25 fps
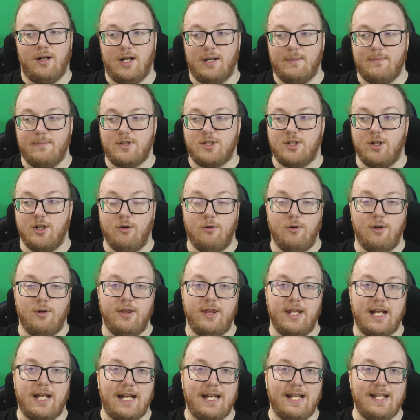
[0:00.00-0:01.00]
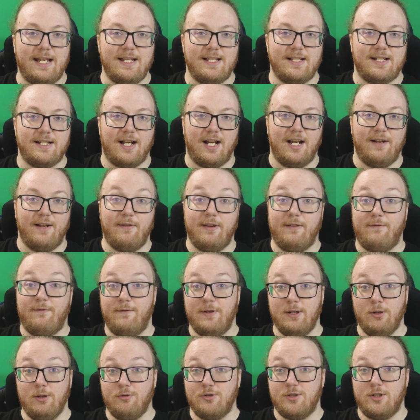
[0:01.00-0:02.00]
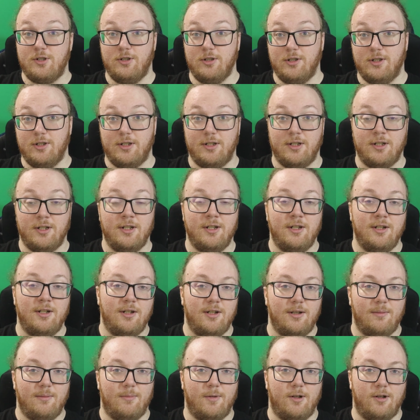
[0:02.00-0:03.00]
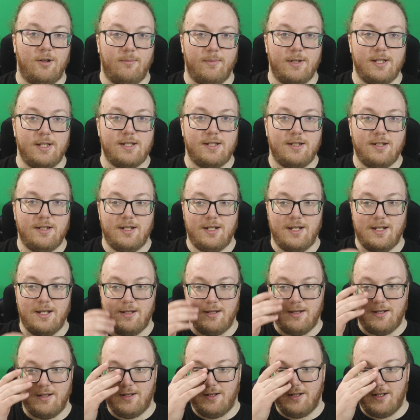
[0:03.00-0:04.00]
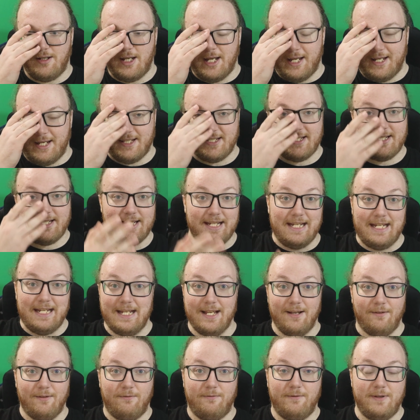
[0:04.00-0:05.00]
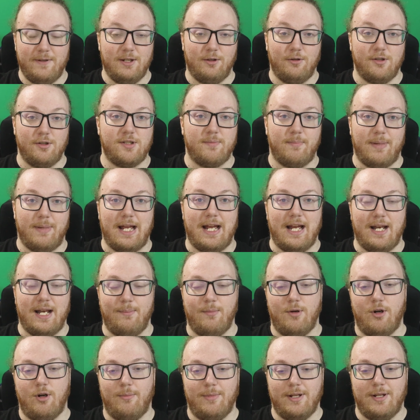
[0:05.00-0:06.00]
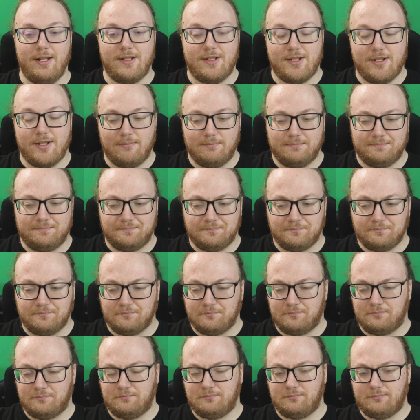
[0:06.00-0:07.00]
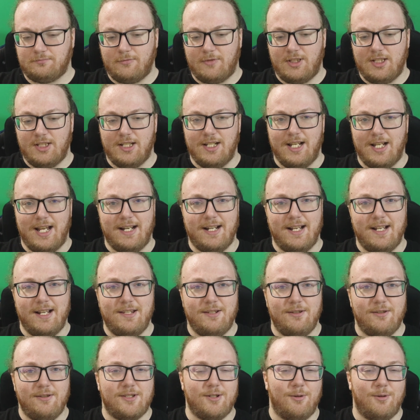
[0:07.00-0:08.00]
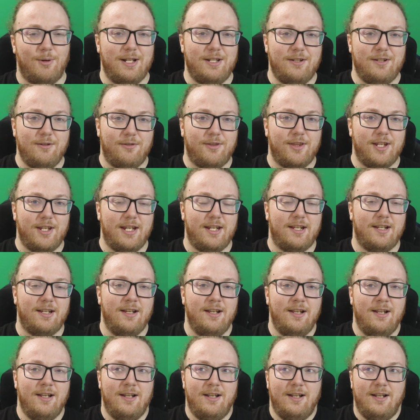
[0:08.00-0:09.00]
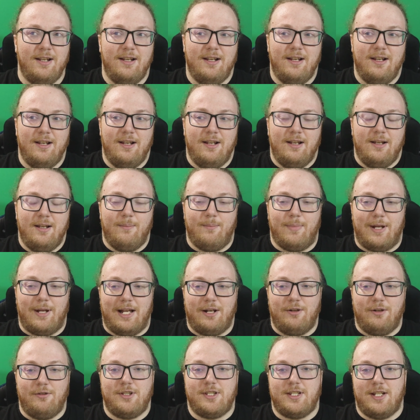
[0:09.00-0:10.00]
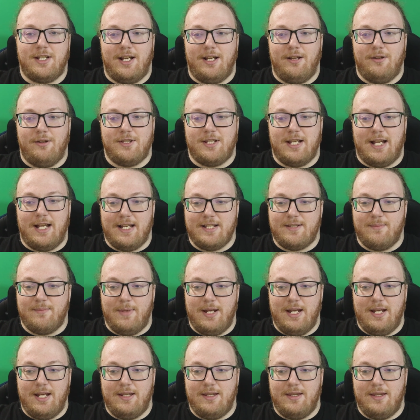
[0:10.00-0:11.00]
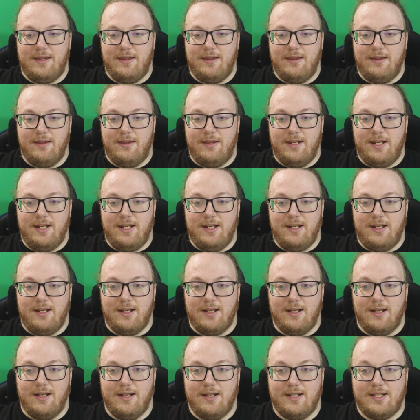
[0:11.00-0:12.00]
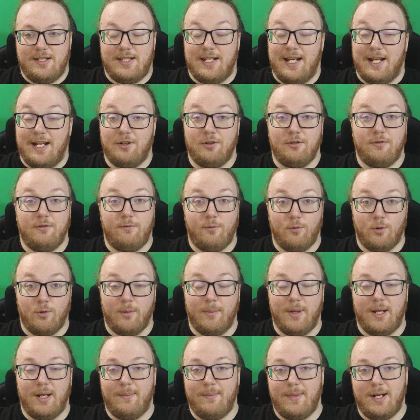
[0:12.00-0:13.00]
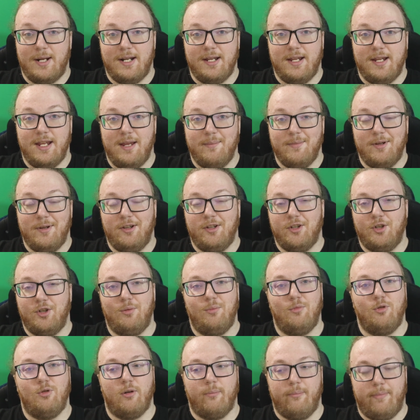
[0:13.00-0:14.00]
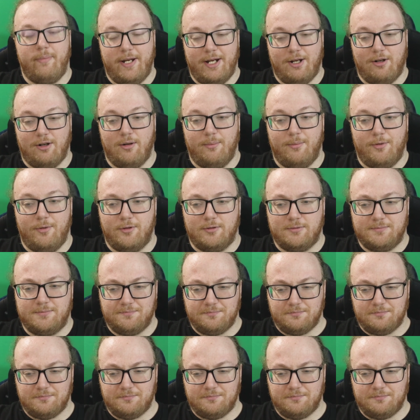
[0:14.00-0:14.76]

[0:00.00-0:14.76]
So that is kind of a feels good moment in a sea of feels bad moments. And I do think Battle Styles has made the standard format metagame a little more bearable.